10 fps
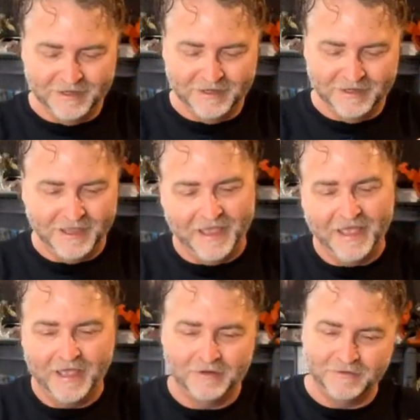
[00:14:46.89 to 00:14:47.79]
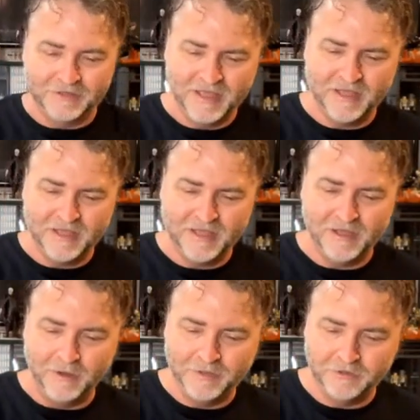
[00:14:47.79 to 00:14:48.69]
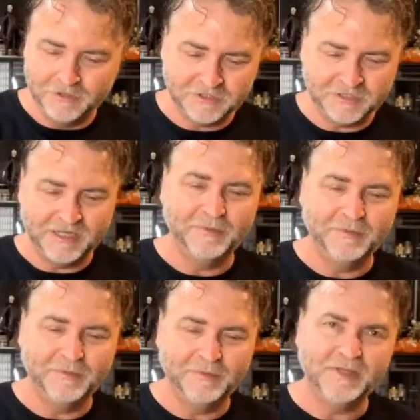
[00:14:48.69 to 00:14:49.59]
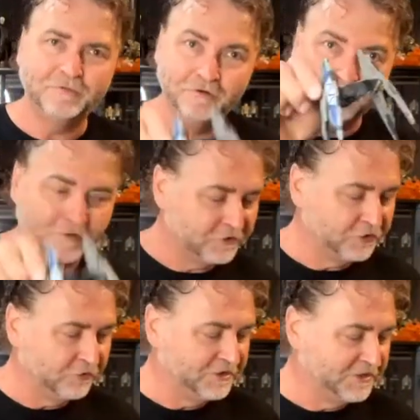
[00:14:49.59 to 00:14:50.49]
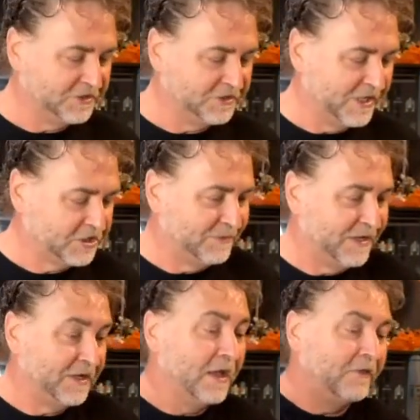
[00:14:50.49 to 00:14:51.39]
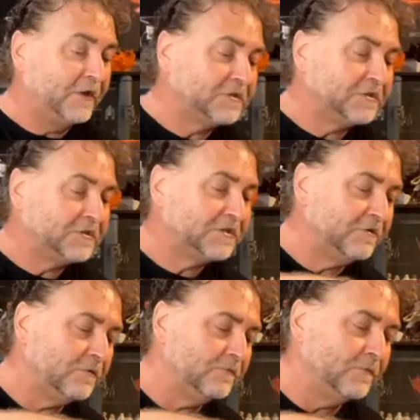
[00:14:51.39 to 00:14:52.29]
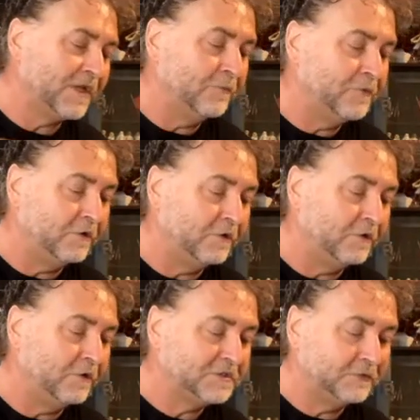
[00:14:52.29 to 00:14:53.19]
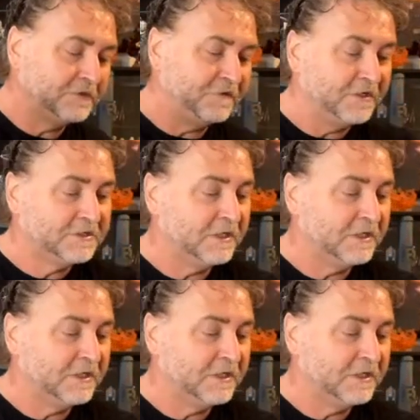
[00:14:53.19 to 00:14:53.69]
And yeah, I'll be curious to see how many more of the Vulture droids they actually made. They also come with a whole series of figures.